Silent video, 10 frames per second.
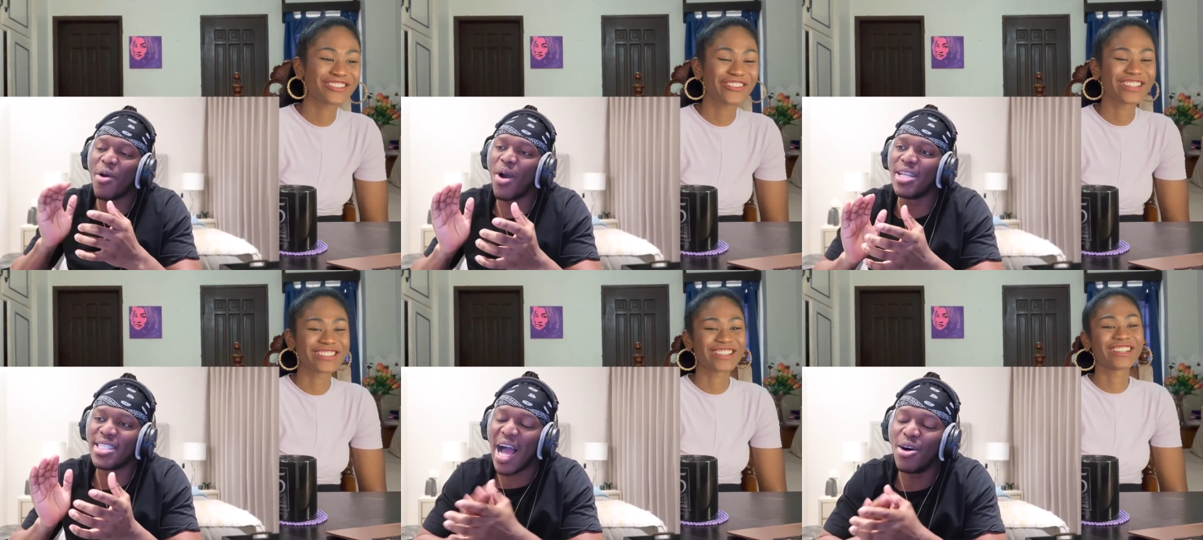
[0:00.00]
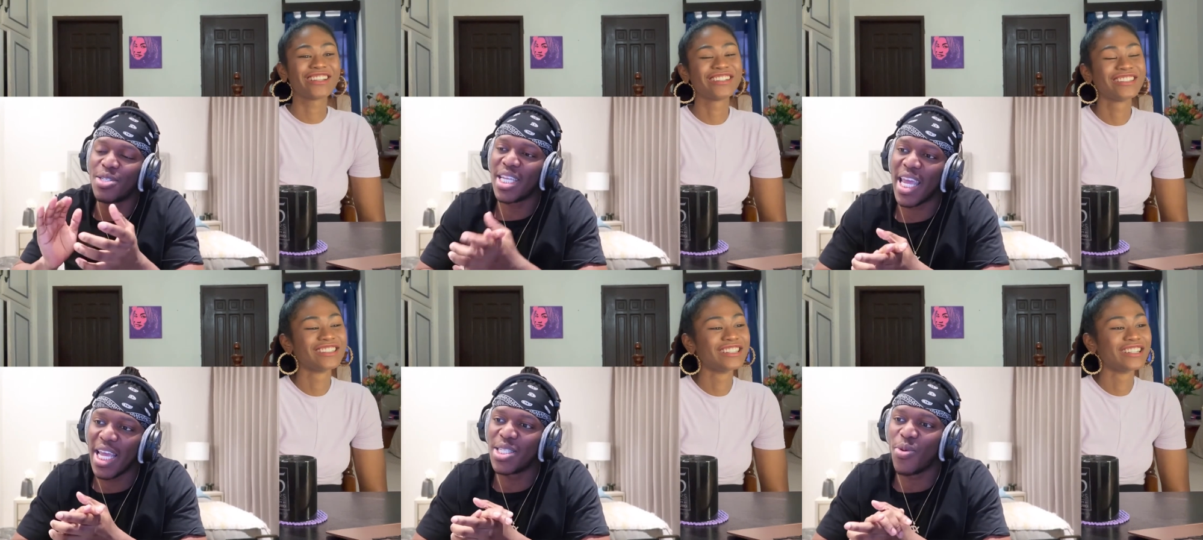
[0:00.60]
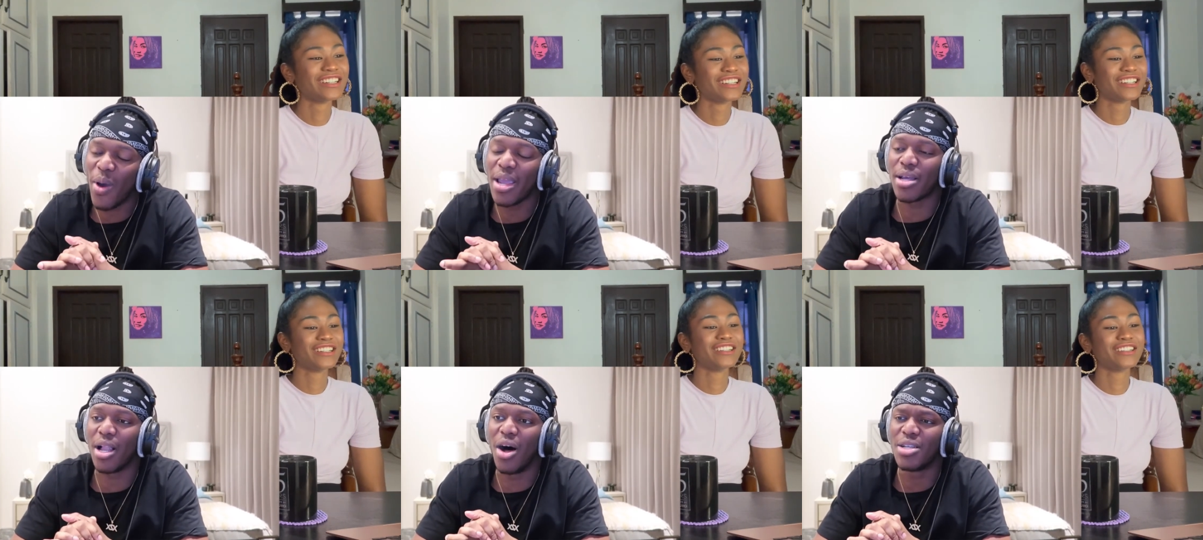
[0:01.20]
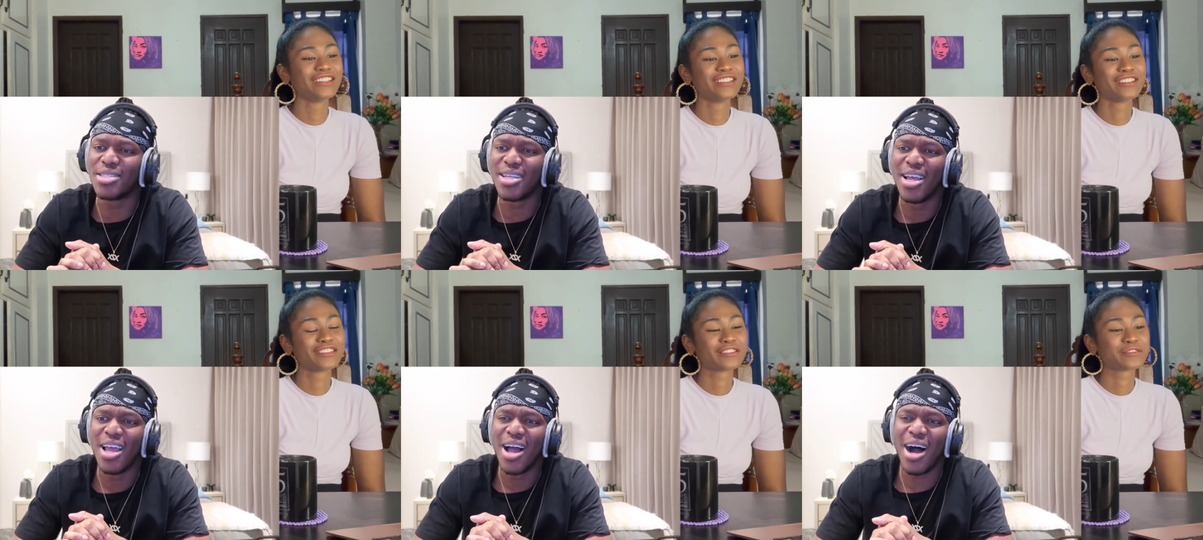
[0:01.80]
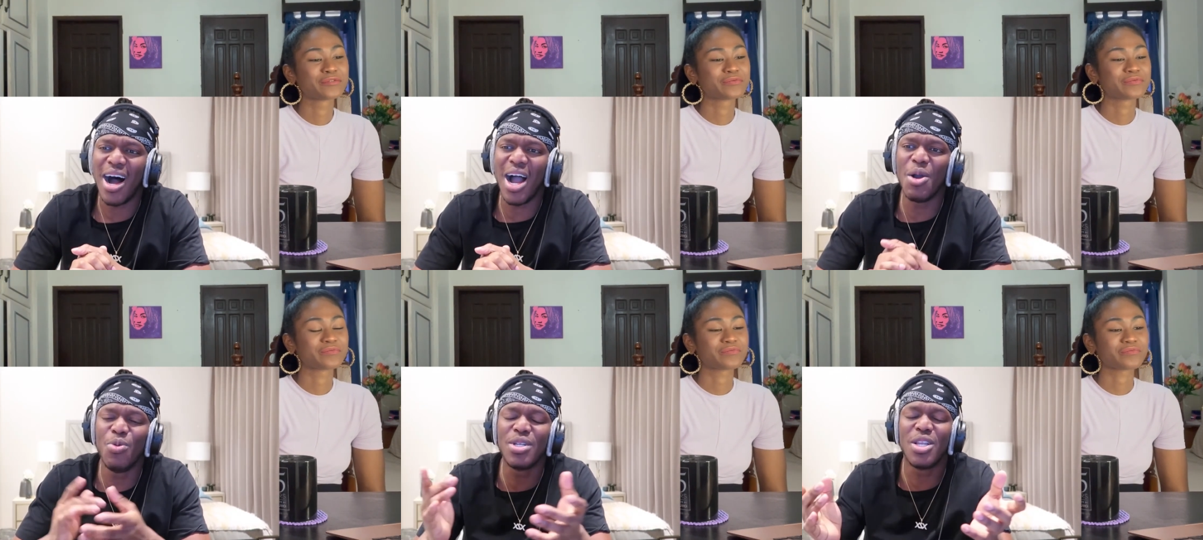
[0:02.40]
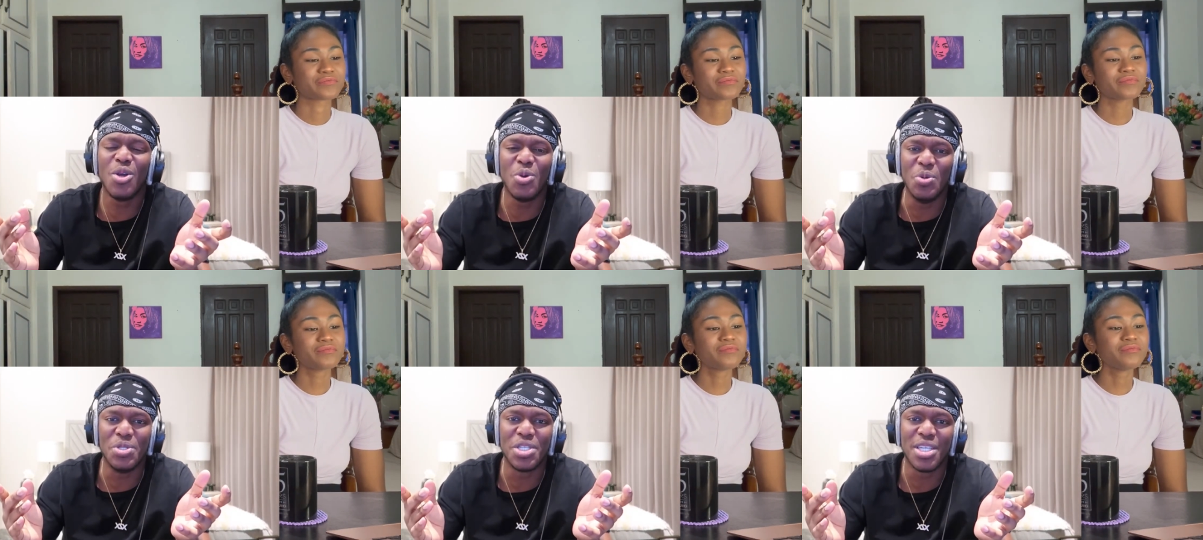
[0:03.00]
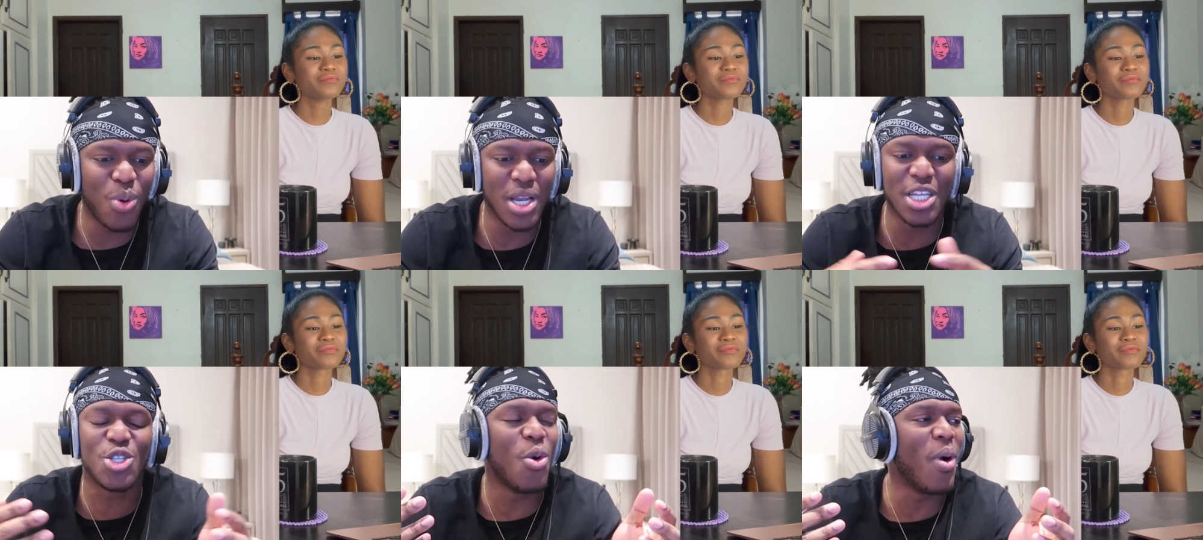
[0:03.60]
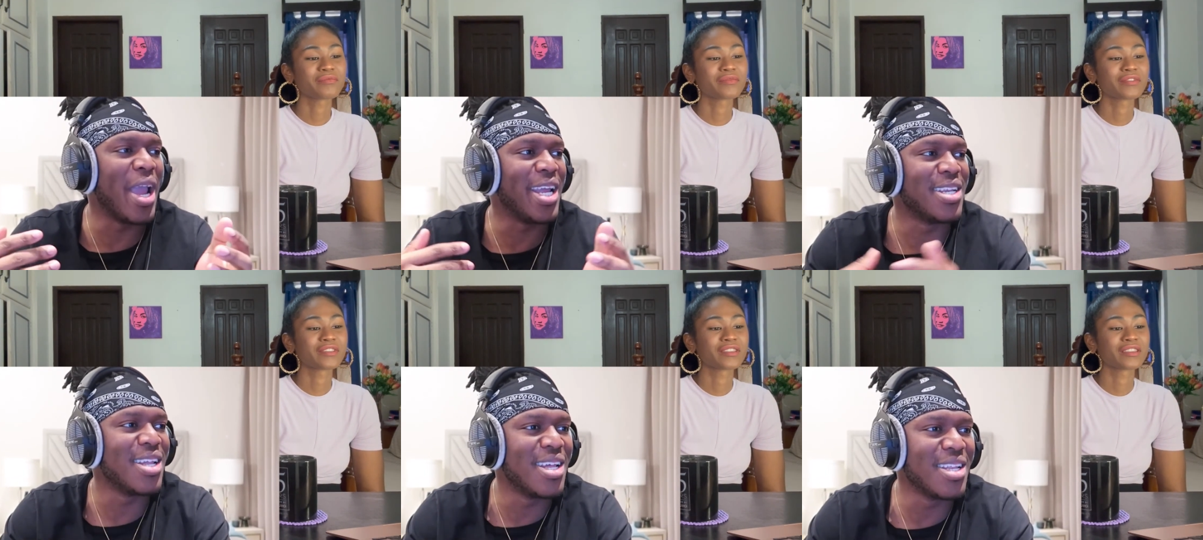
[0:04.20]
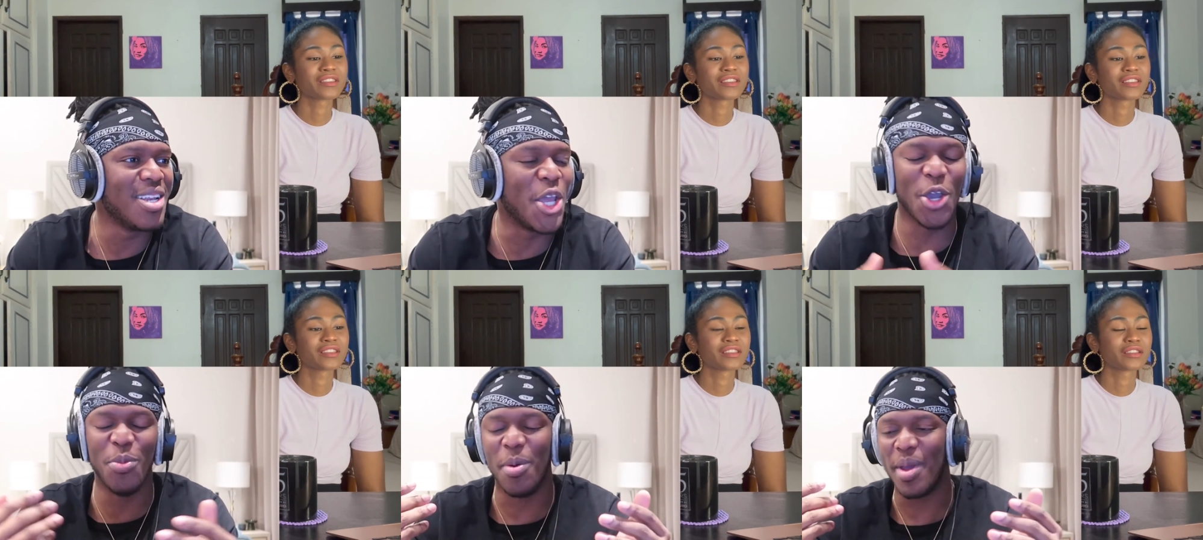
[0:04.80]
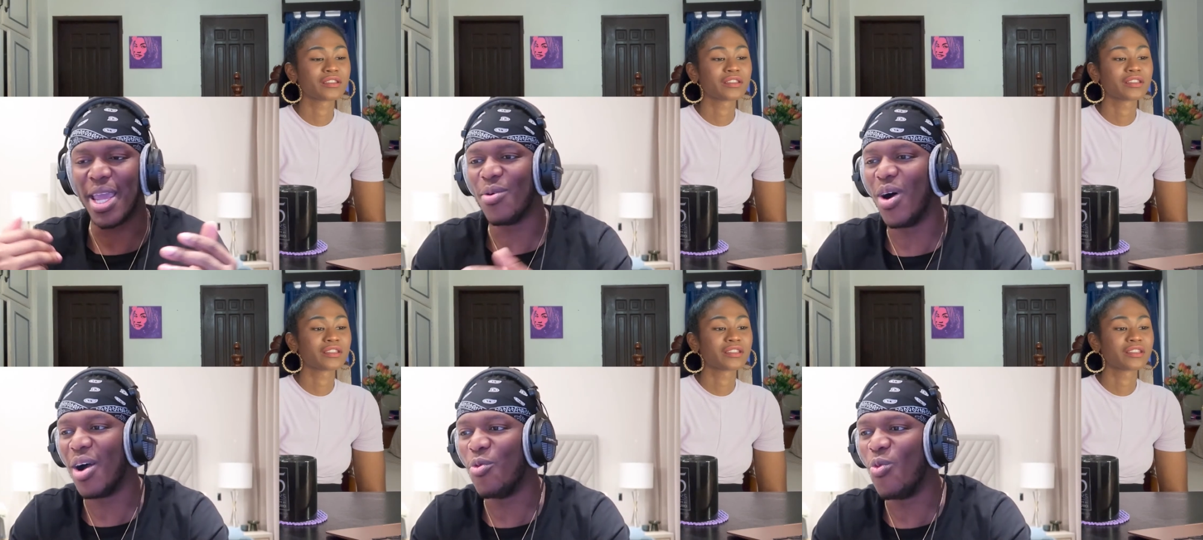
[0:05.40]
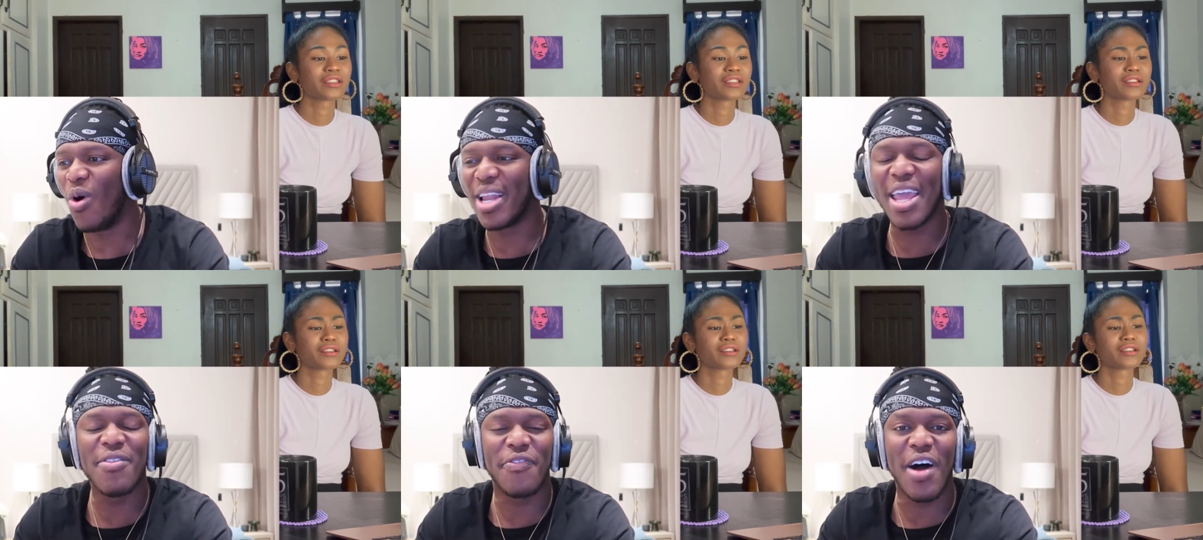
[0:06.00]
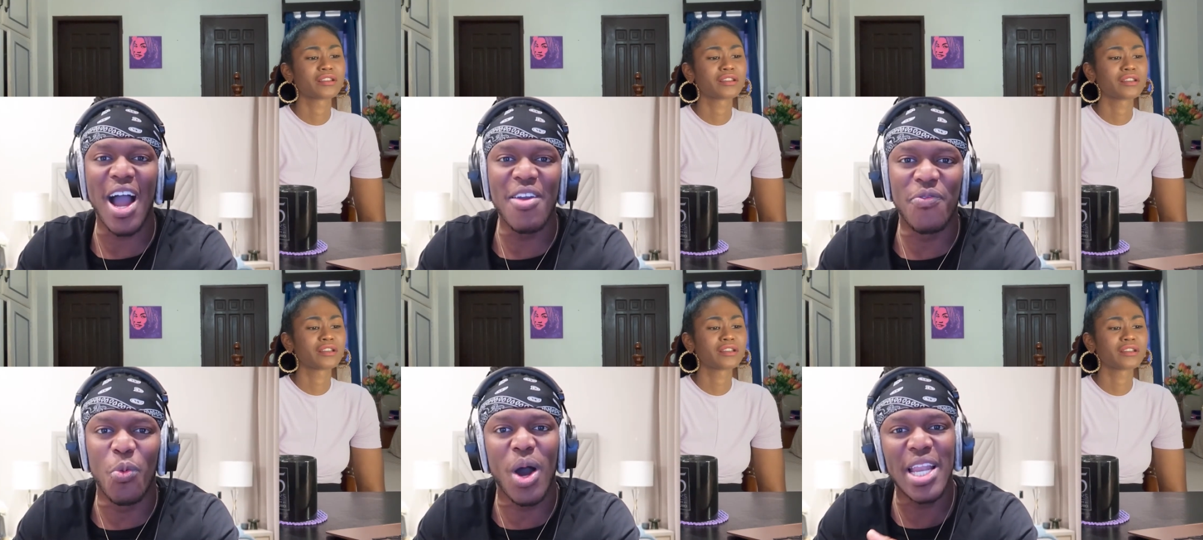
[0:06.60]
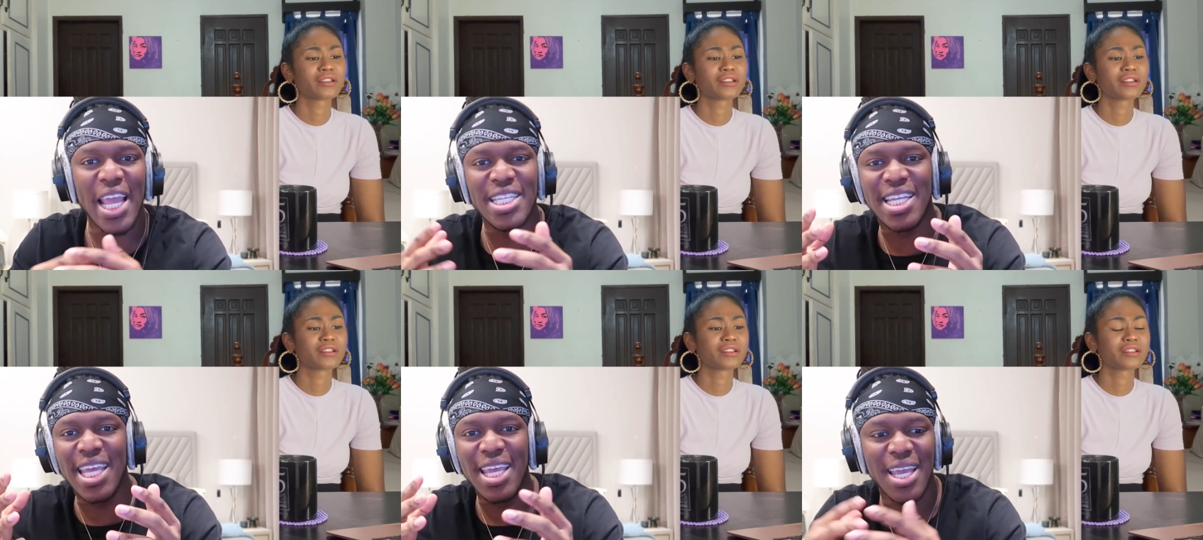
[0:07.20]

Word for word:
Speaker 1: if crazy. I went down to his weight class, I would lose. What is your weight? The human me, what, 185, 180?